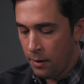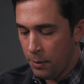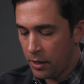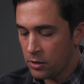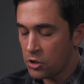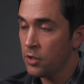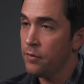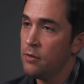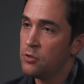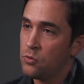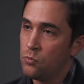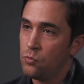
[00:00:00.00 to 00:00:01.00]
But
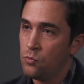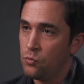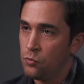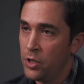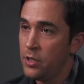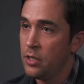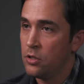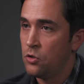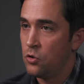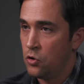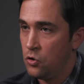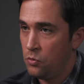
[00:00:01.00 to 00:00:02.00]
conservatives really
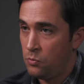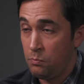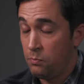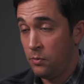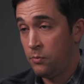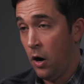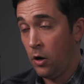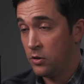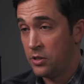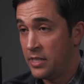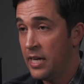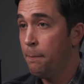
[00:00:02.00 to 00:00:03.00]
are
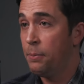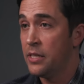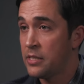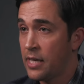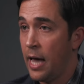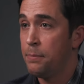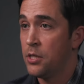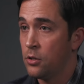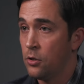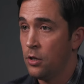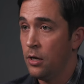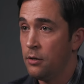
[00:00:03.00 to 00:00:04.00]
deeply
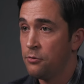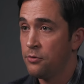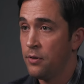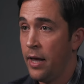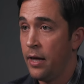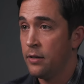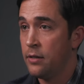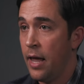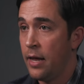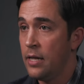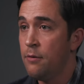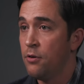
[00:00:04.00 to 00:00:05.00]
skeptical of and
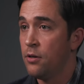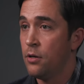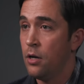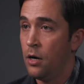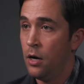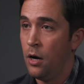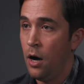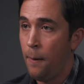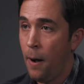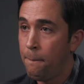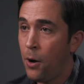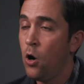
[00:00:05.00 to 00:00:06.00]
even
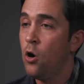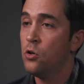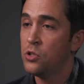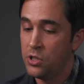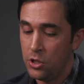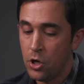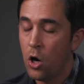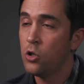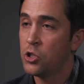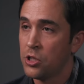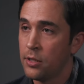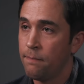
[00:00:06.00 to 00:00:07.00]
oppose the
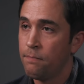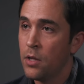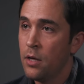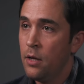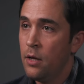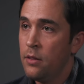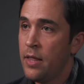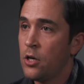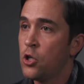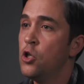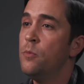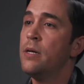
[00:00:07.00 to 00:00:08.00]
notion that
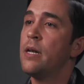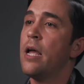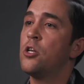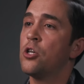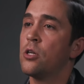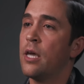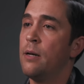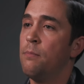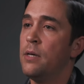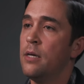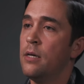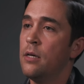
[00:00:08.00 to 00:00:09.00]
human nature can
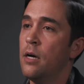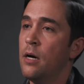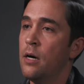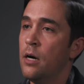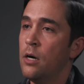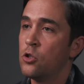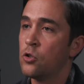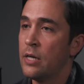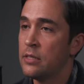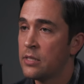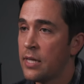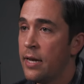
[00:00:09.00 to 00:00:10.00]
be
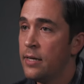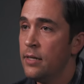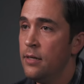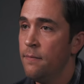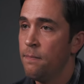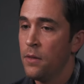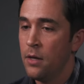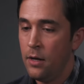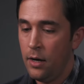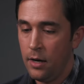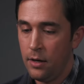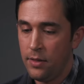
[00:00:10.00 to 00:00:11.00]
transcended,
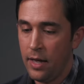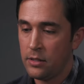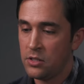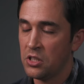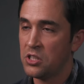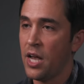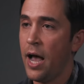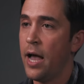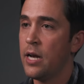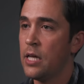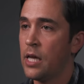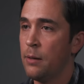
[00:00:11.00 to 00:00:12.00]
that
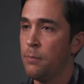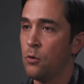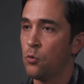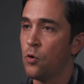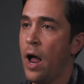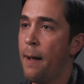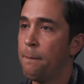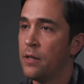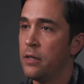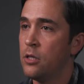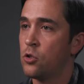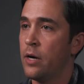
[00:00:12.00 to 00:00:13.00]
society can be
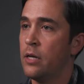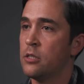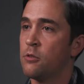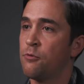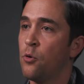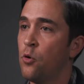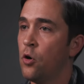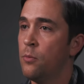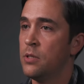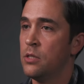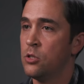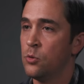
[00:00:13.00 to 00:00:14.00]
rapidly
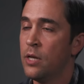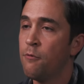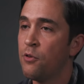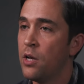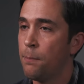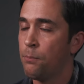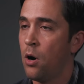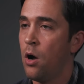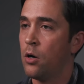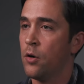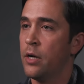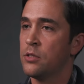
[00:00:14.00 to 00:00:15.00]
transformed into infinite
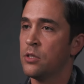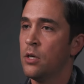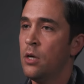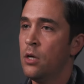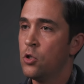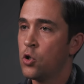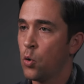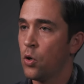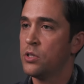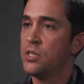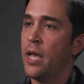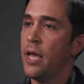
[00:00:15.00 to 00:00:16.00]
progress
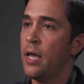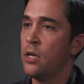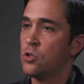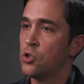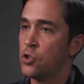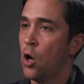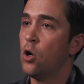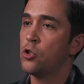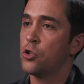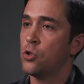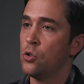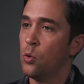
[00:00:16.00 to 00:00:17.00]
towards a
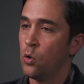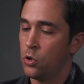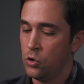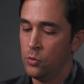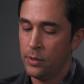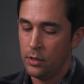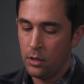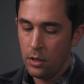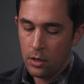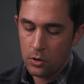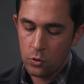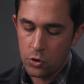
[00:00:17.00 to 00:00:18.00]
social or human
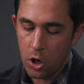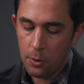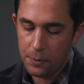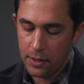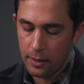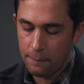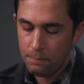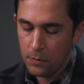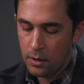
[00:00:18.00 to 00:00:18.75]
utopia.